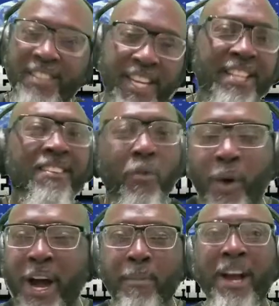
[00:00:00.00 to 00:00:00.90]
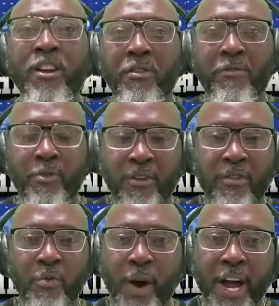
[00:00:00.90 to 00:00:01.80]
then why am I here for?
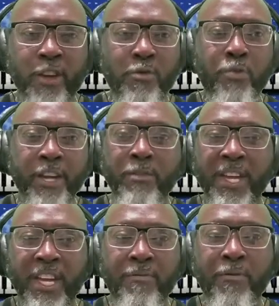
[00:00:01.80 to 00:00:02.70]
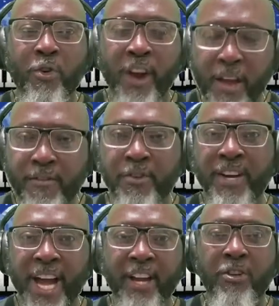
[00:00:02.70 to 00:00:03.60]
Why are you bringing me in for if you're
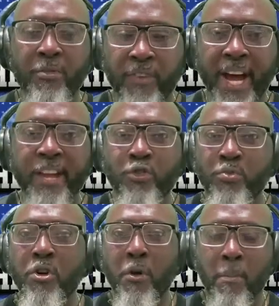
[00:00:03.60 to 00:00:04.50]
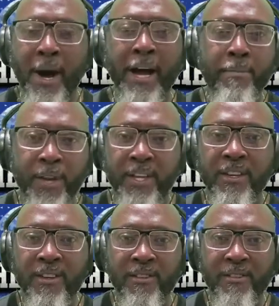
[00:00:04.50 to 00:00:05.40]
not going to value my
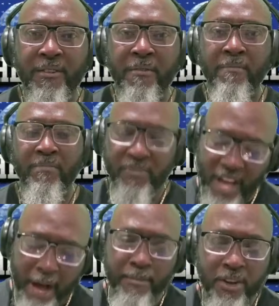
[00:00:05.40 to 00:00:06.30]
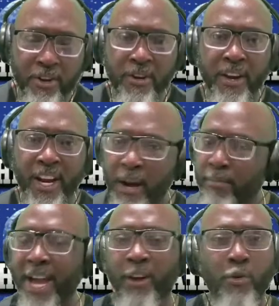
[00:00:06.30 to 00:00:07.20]
opinion? I'm here and I'm
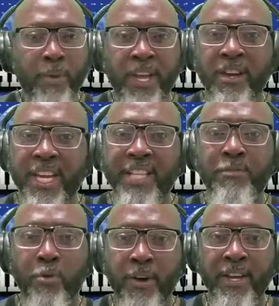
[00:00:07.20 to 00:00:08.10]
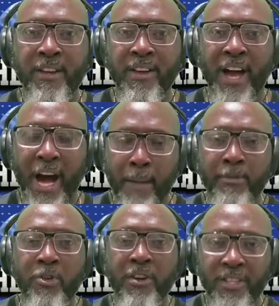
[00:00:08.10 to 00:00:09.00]
not going to be your yes boy.
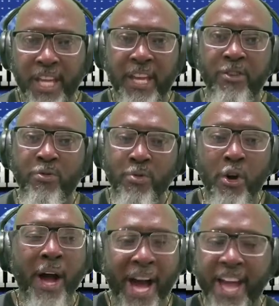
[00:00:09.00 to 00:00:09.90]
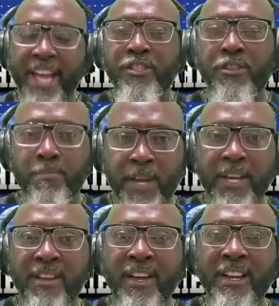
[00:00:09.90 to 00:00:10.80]
I'm going to tell you how it should
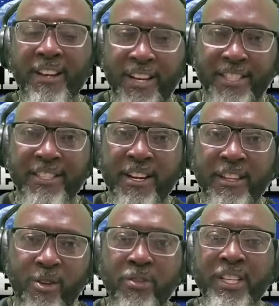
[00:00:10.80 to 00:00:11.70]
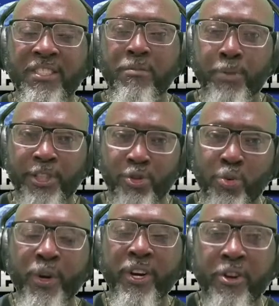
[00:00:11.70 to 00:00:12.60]
be listen or don't listen, but you
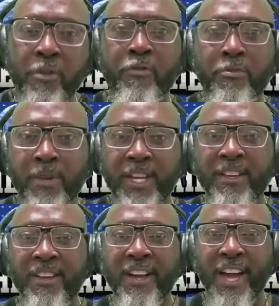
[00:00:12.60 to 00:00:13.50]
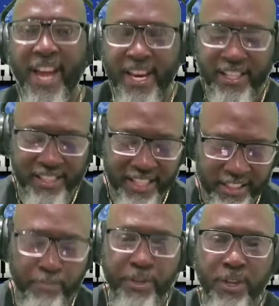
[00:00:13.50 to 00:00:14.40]
will hear from me. And it's, it's
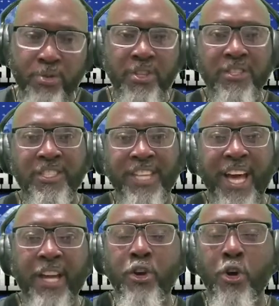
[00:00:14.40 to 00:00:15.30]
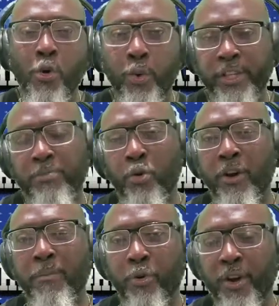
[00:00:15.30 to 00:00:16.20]
up to you to decide what's more
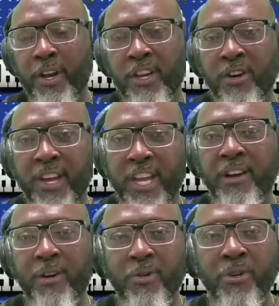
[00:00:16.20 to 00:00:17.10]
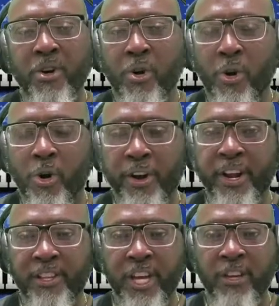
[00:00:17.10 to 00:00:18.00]
important, your ego or the
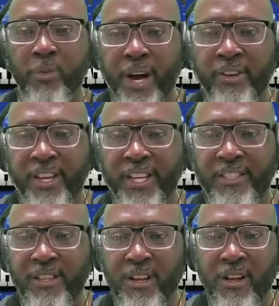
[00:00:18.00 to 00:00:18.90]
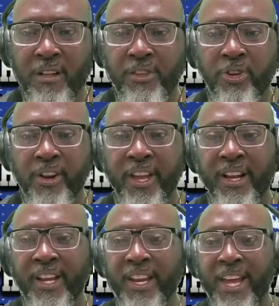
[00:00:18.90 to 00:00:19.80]
Kentucky Wildcats, 30
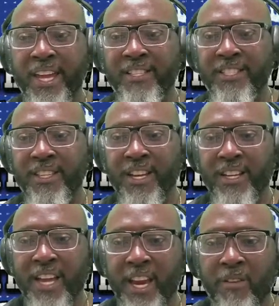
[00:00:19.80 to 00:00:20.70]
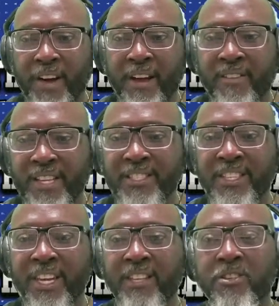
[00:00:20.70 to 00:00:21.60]
Elite Eights and 85
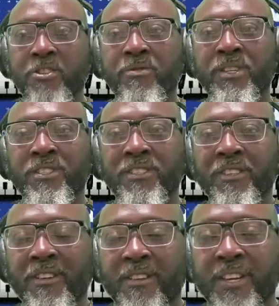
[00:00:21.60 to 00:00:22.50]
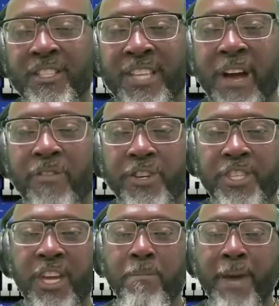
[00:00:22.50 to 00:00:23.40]
NCAA tournaments. It's time for us
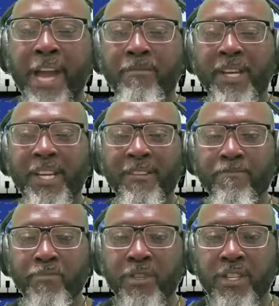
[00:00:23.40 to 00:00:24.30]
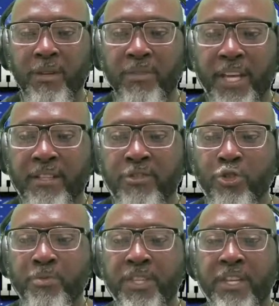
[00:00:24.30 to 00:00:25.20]
to get back, man. Team like
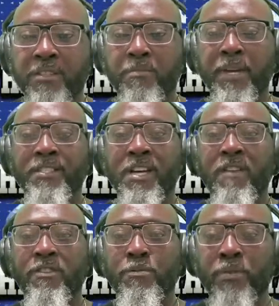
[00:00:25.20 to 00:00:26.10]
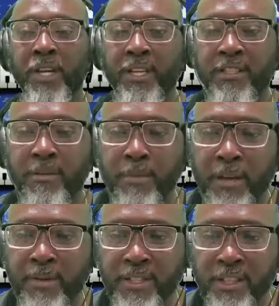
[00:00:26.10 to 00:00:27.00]
Stoops gets the best out of his players and
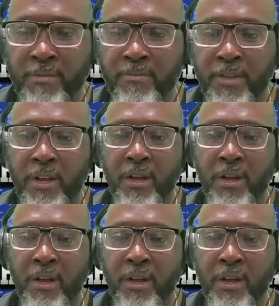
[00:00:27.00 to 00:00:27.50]
maybe some